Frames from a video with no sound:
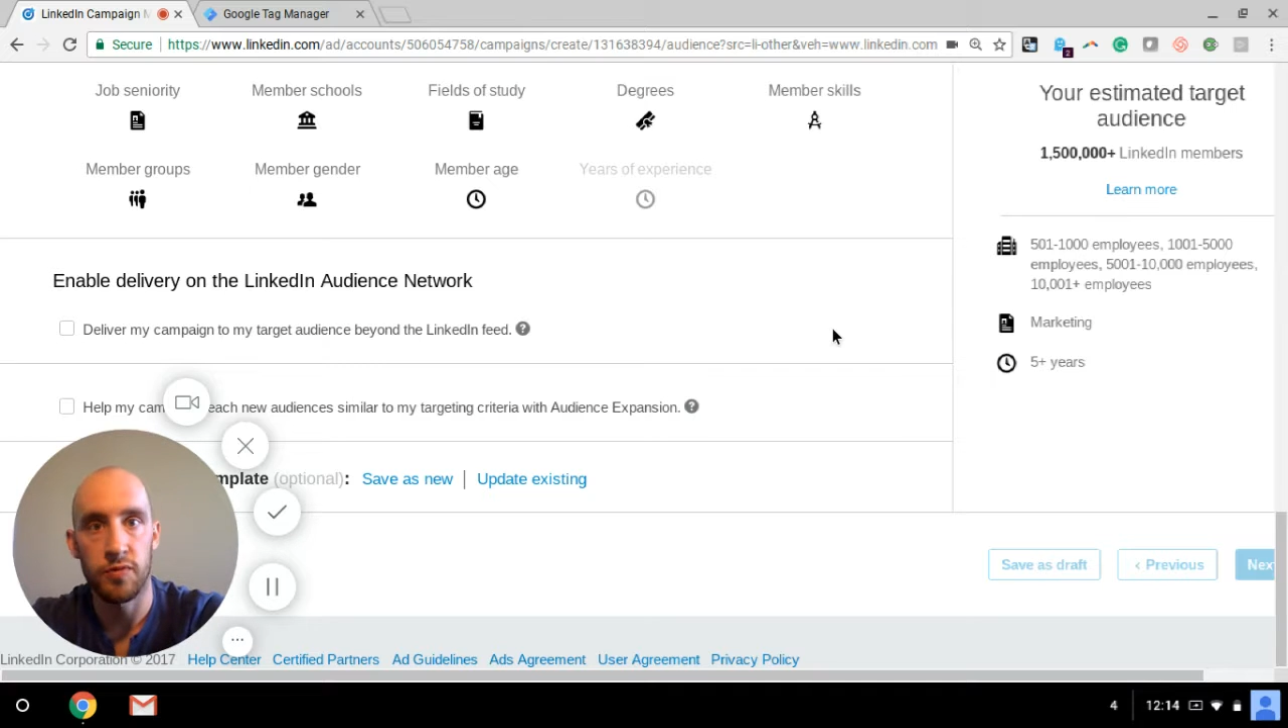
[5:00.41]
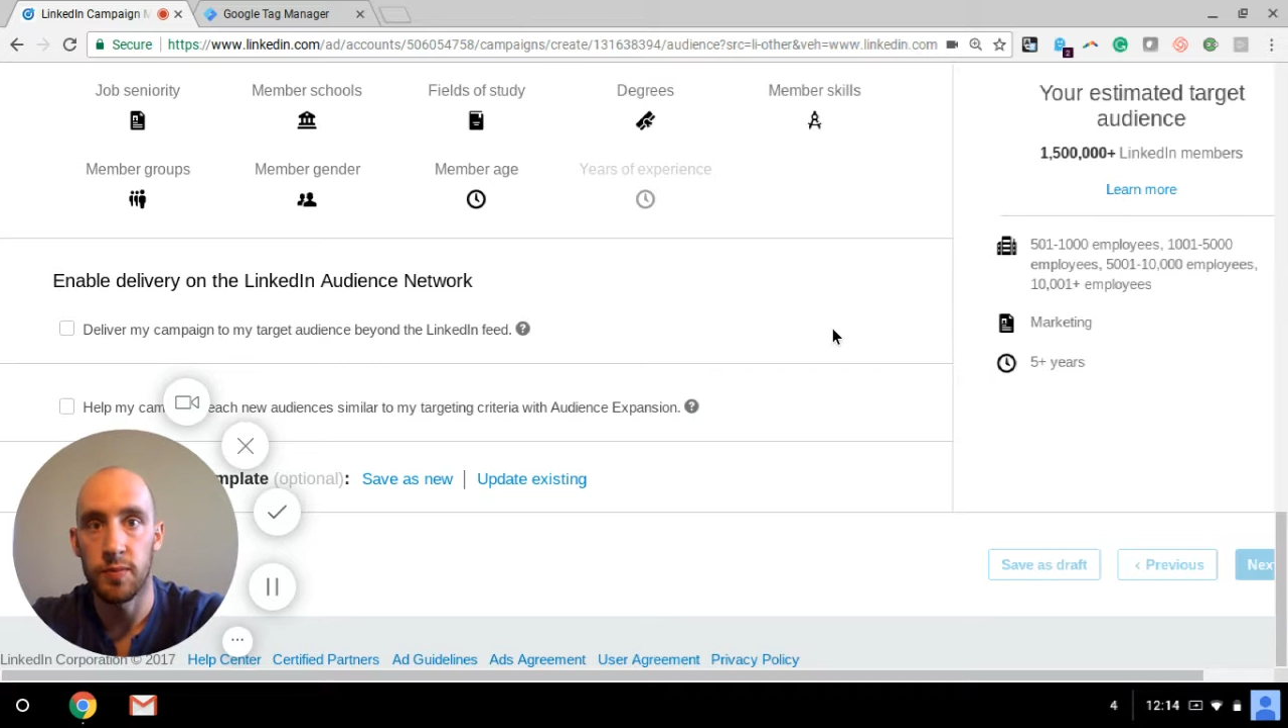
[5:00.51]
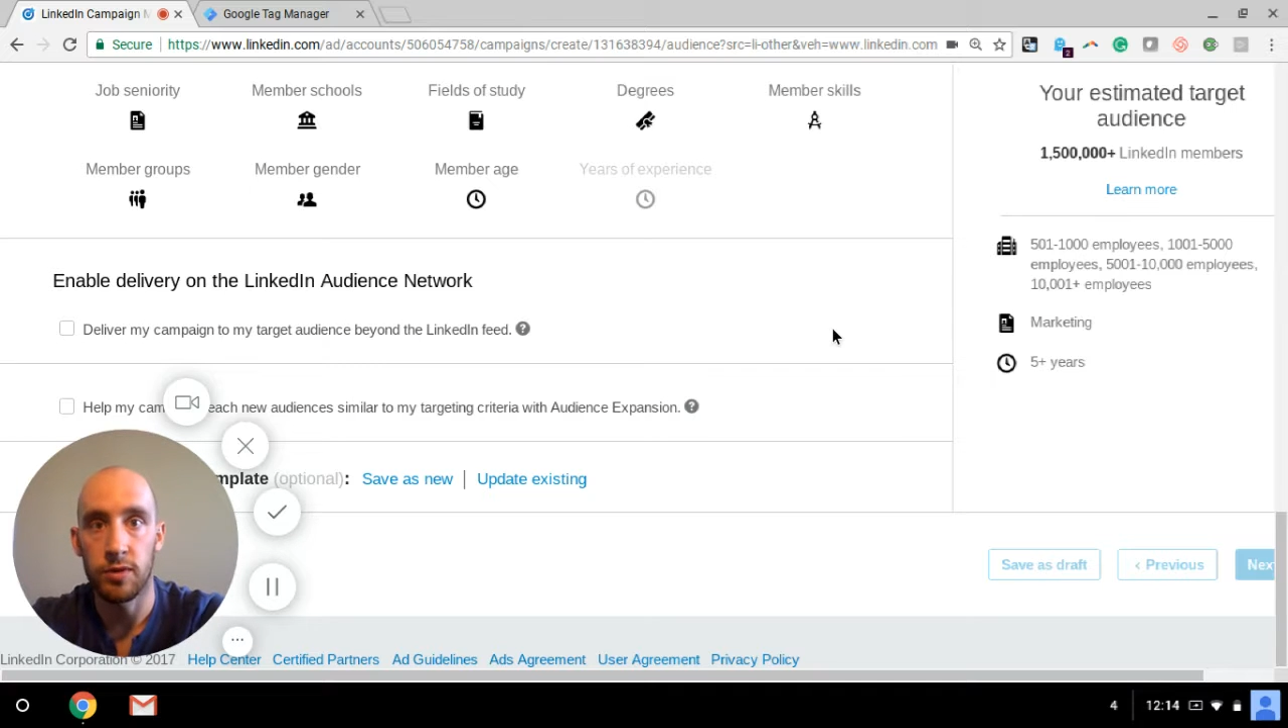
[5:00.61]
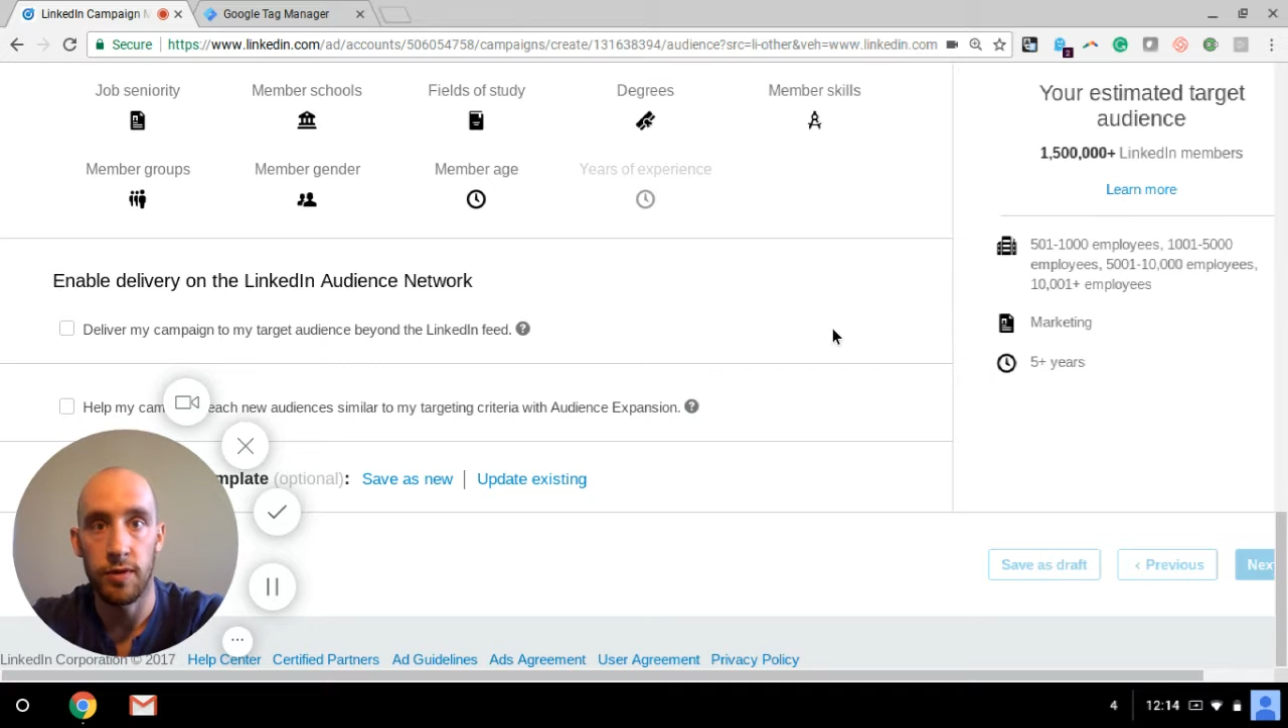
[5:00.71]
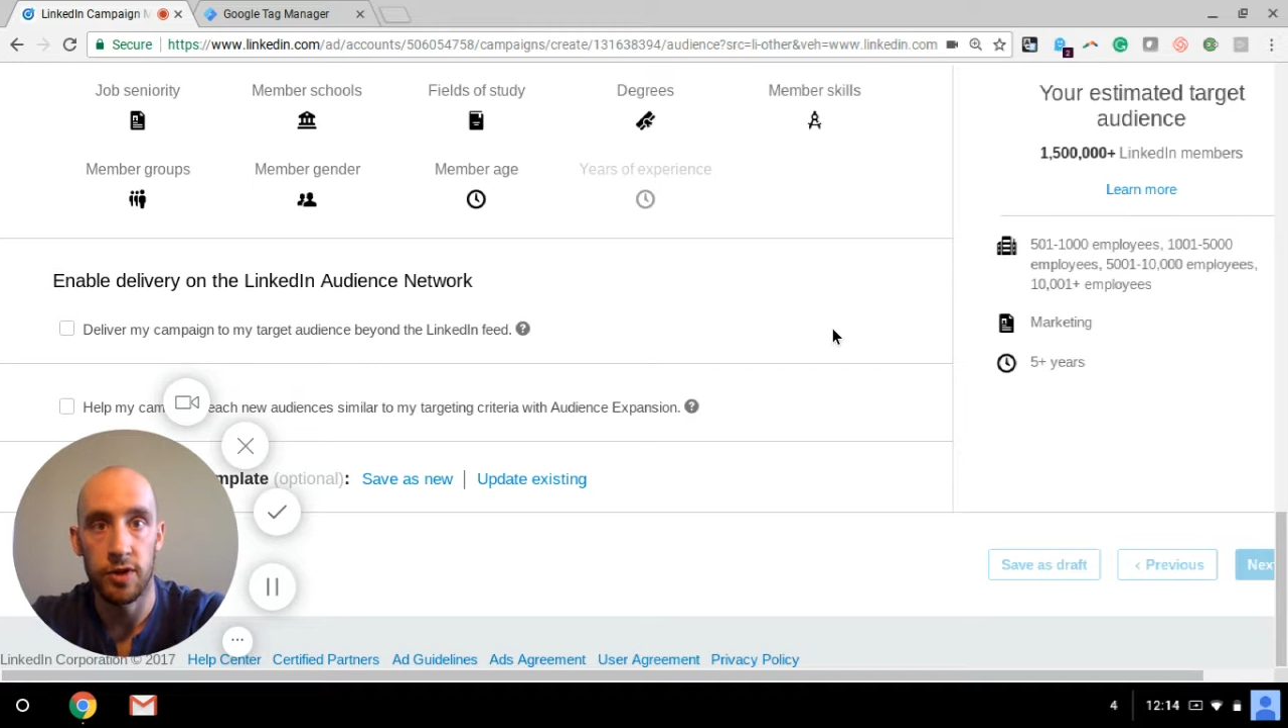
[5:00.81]

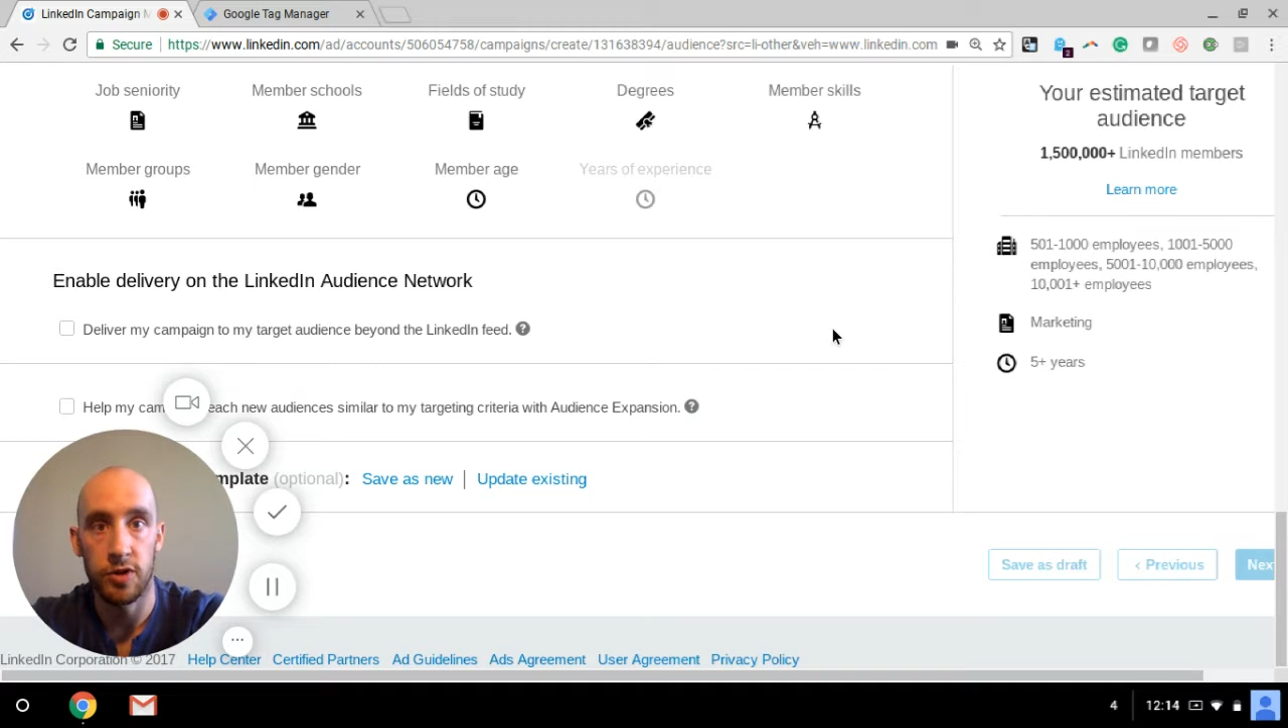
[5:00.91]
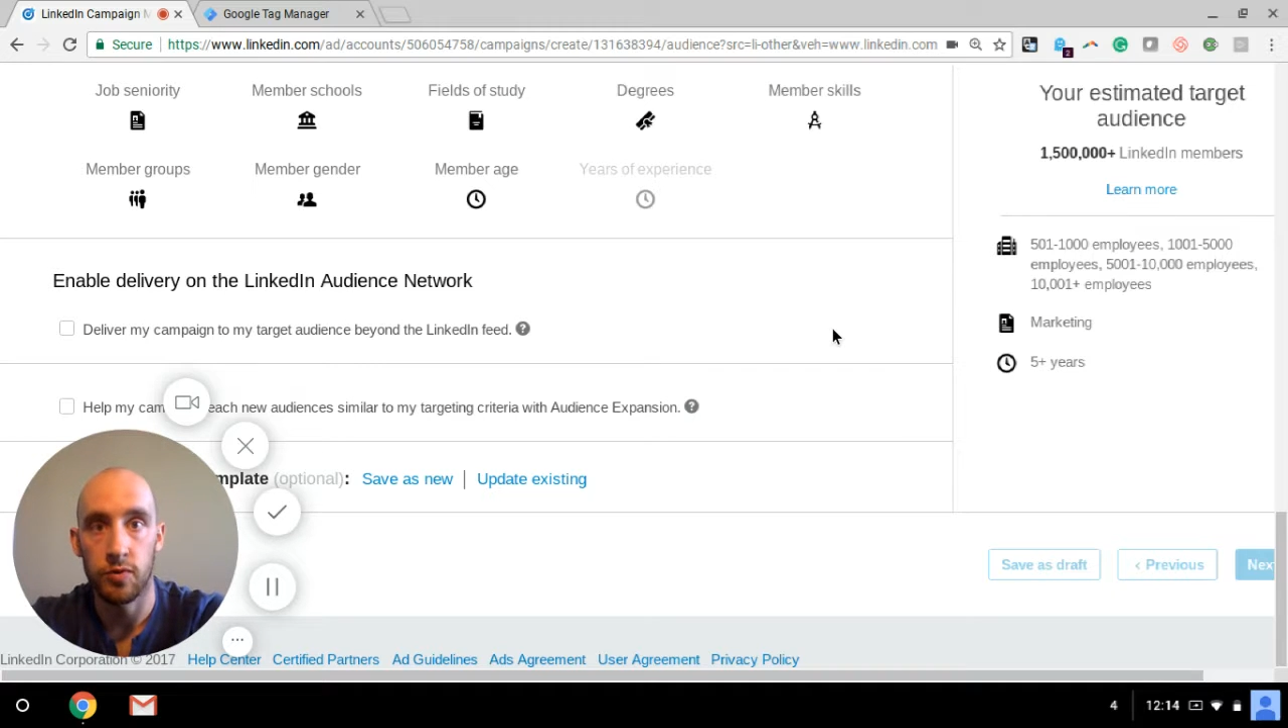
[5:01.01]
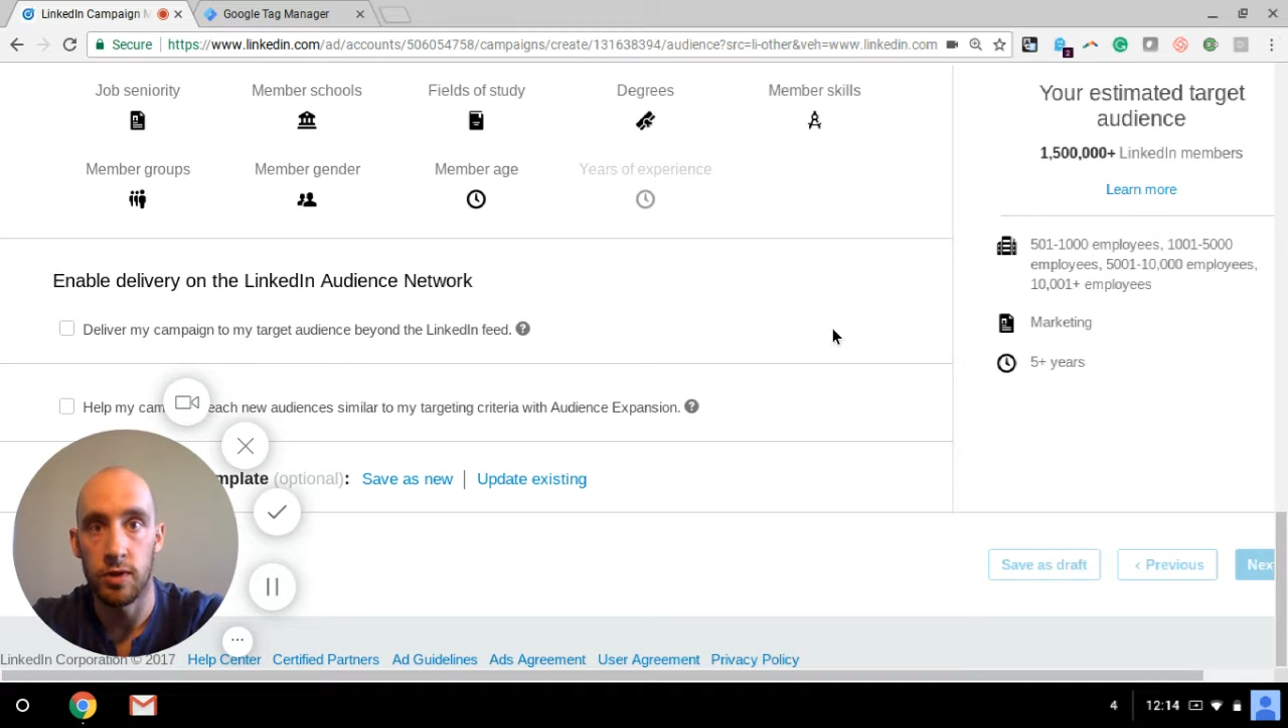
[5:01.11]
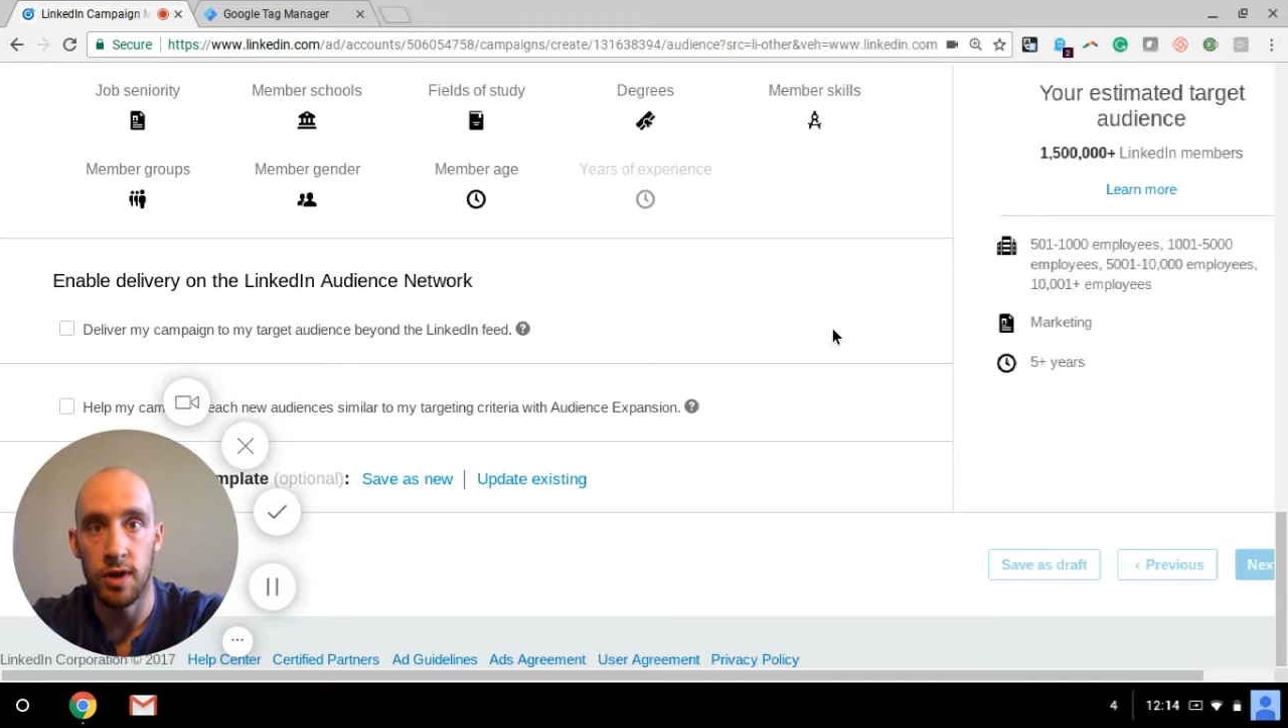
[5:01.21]
people, this would